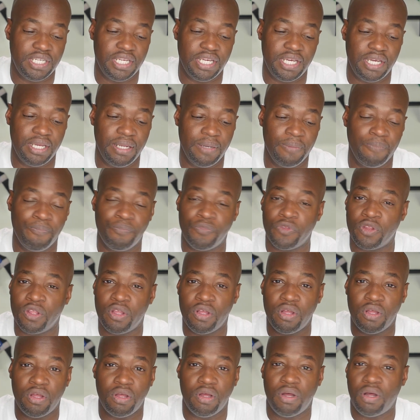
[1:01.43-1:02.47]
and
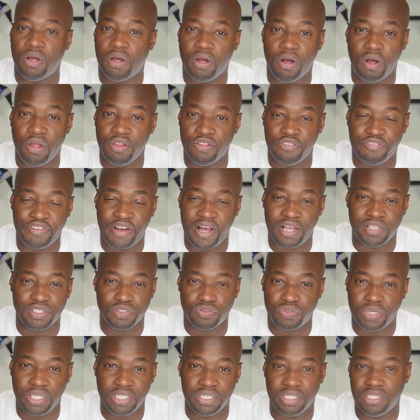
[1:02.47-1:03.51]
all the files are
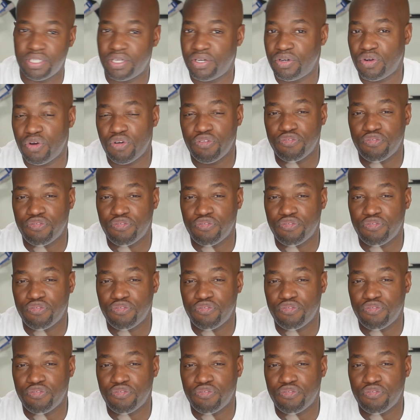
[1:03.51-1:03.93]
right there. No